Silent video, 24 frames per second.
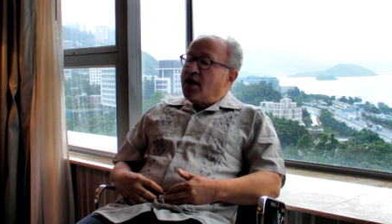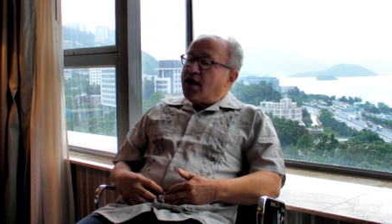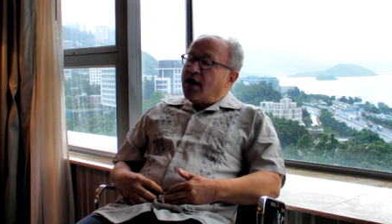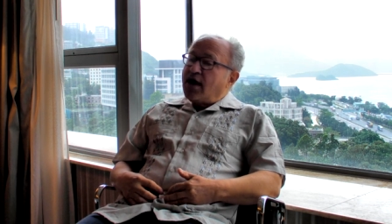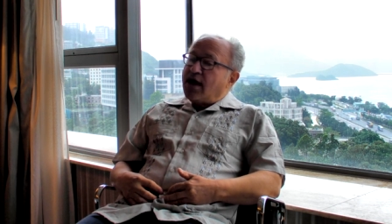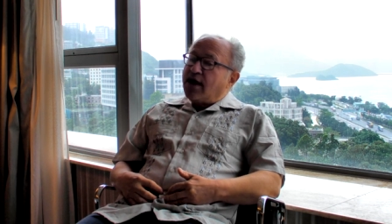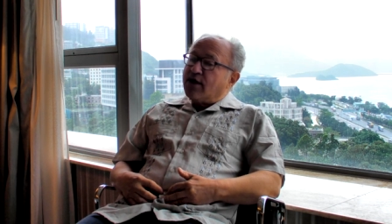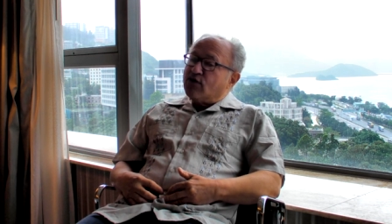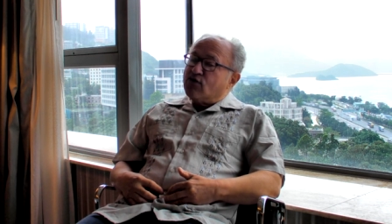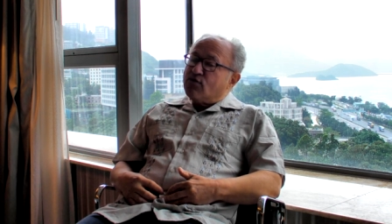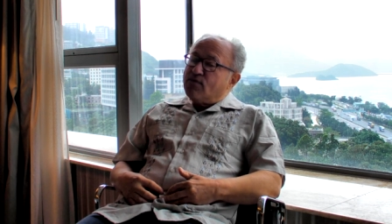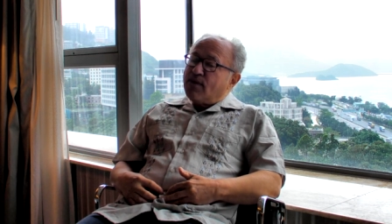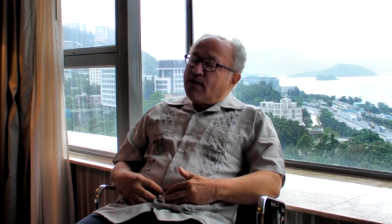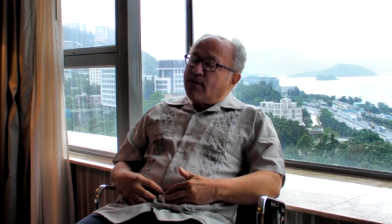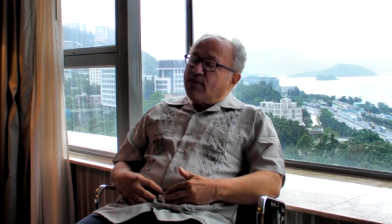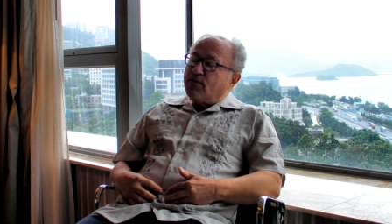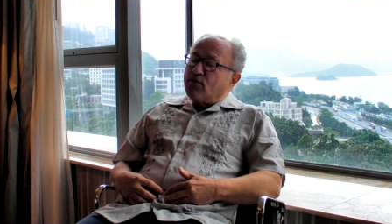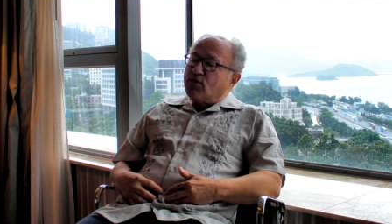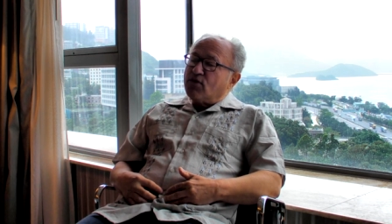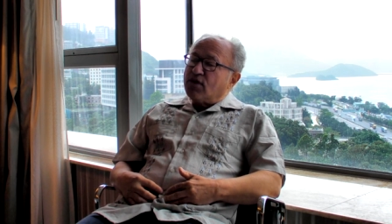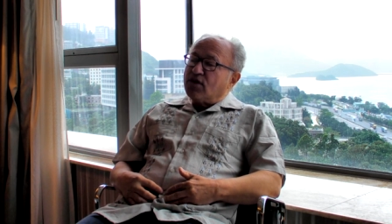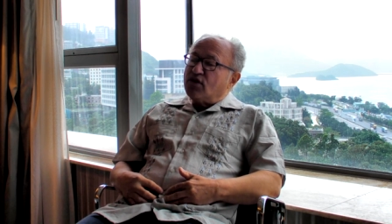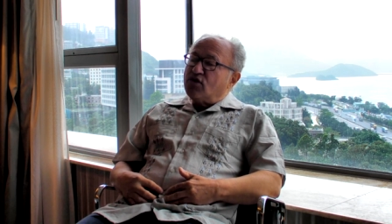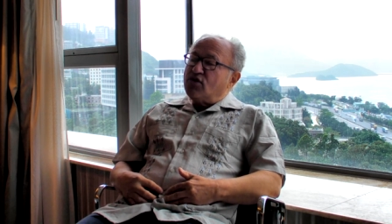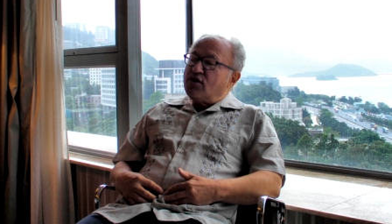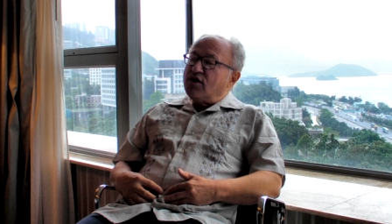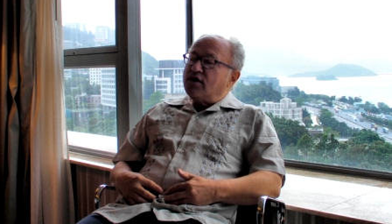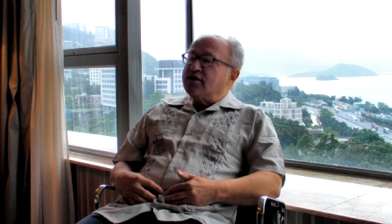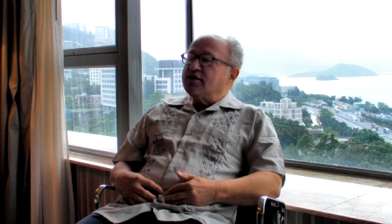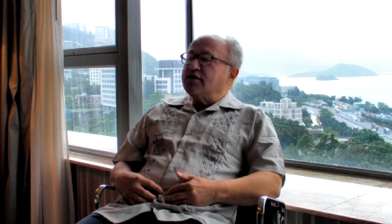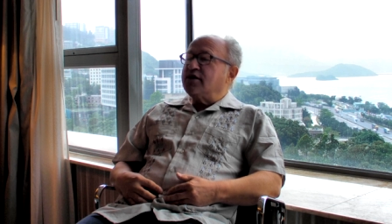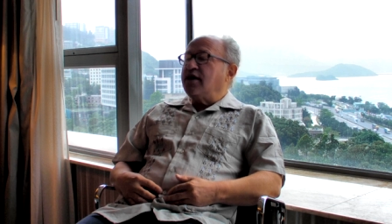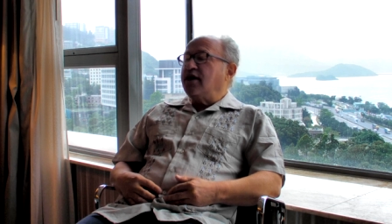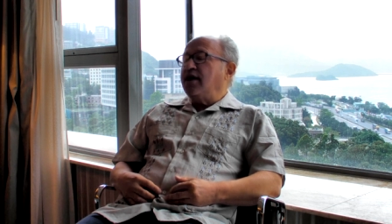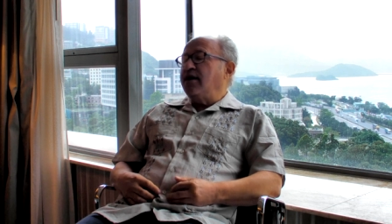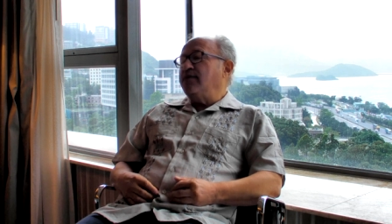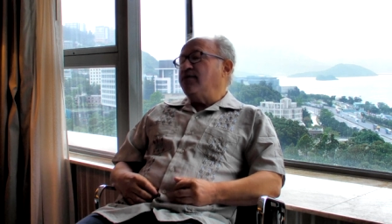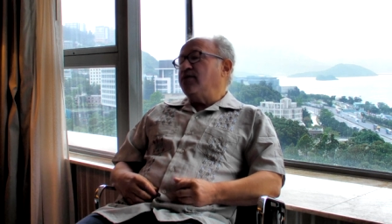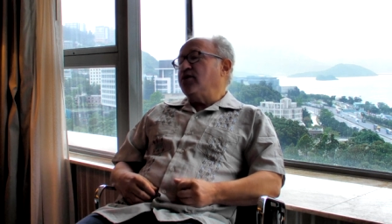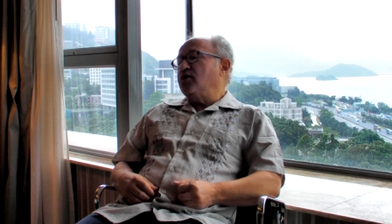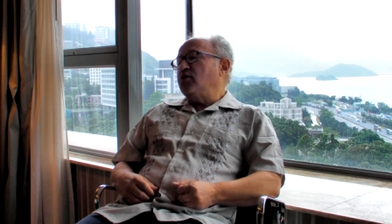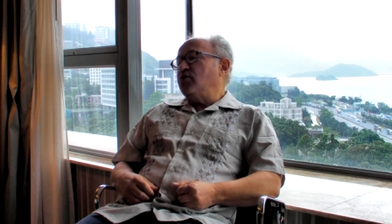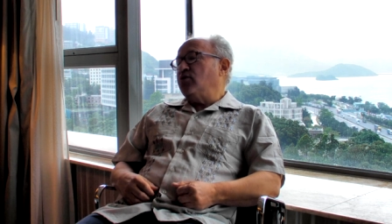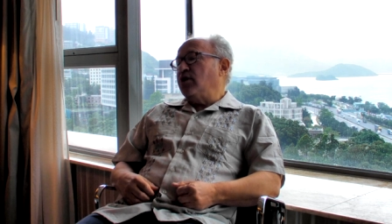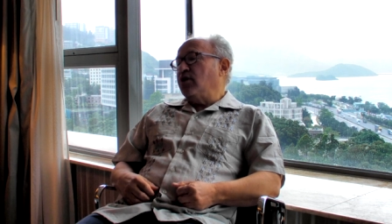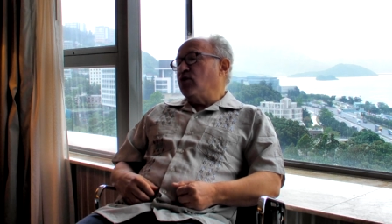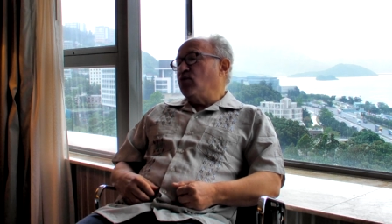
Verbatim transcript: I remember a long time ago I